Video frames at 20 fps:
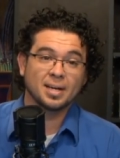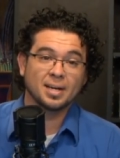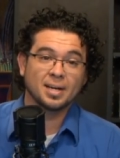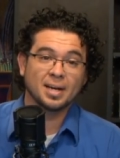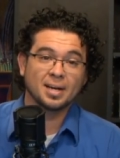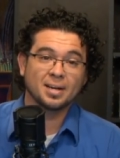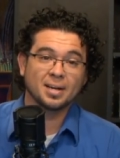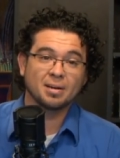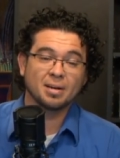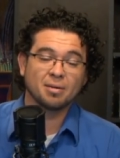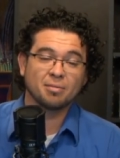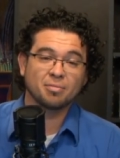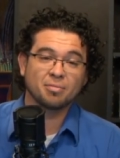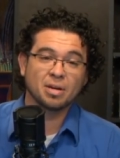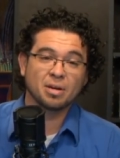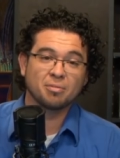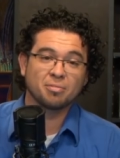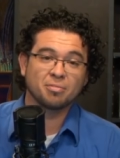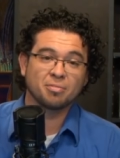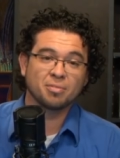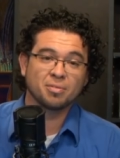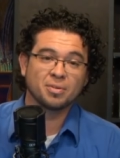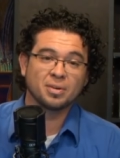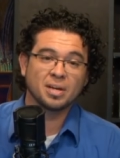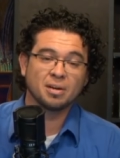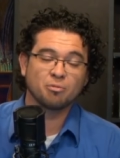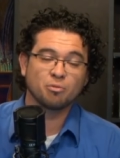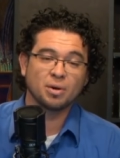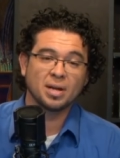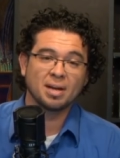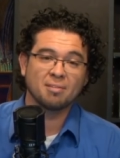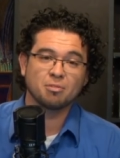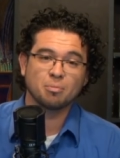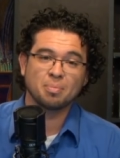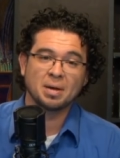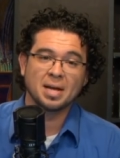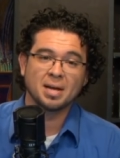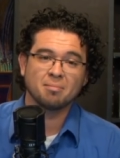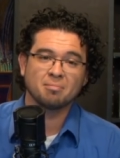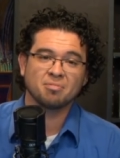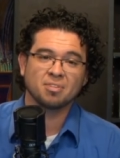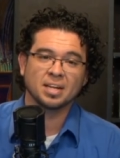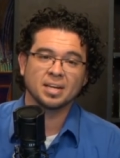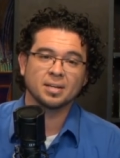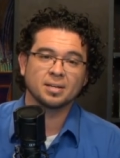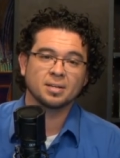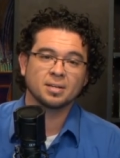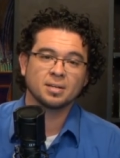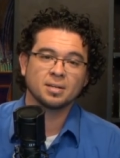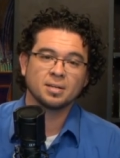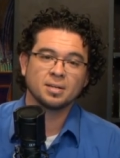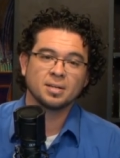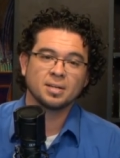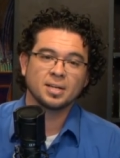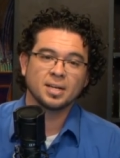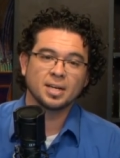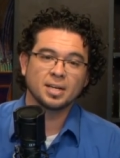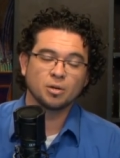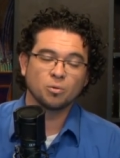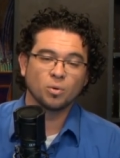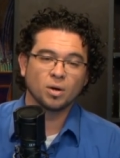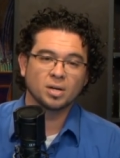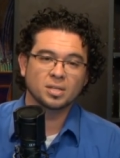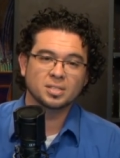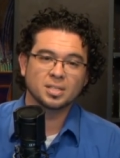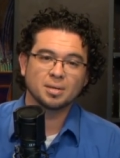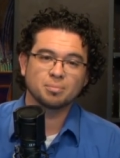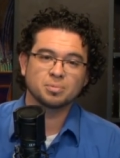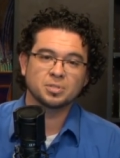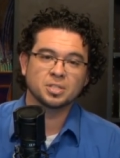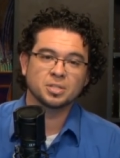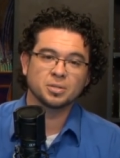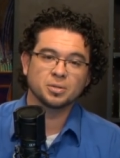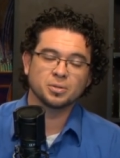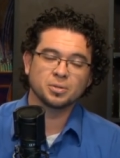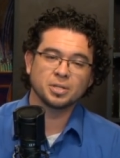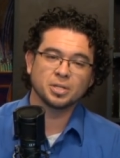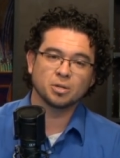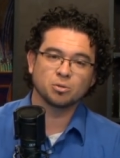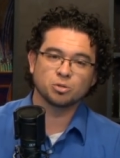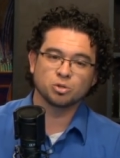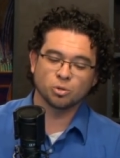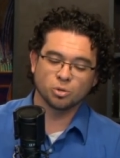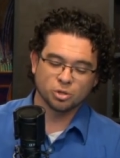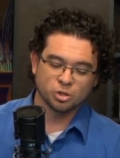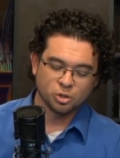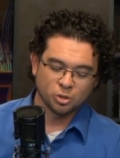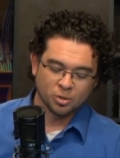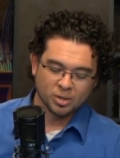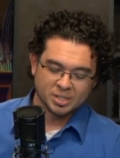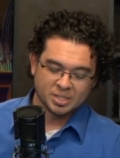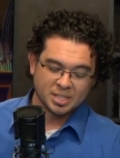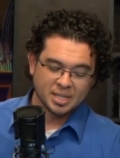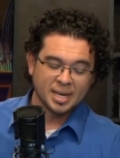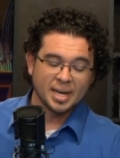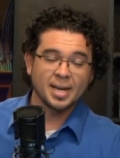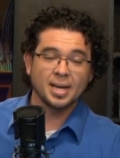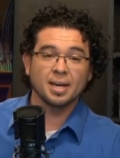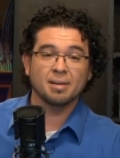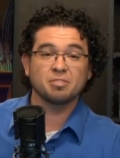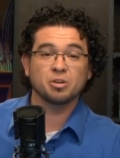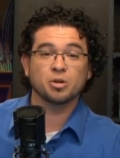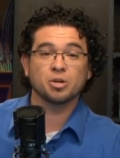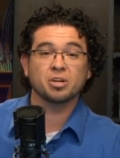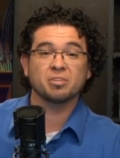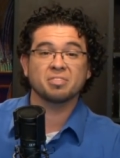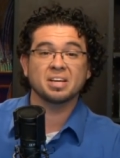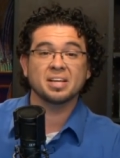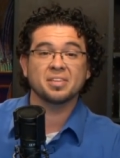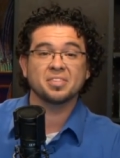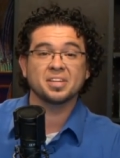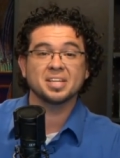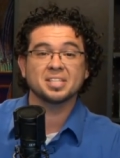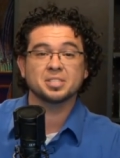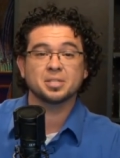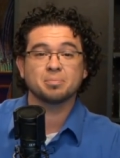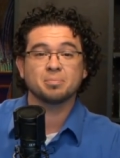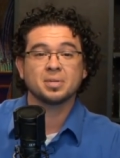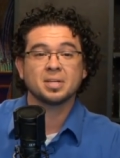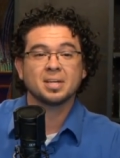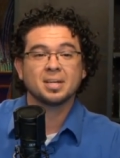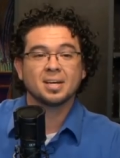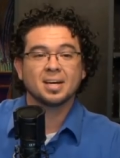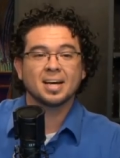I, I, if, if, if we have a pamphlet and you walked up to you know door to door and said, "Hey, have you heard of atheism?"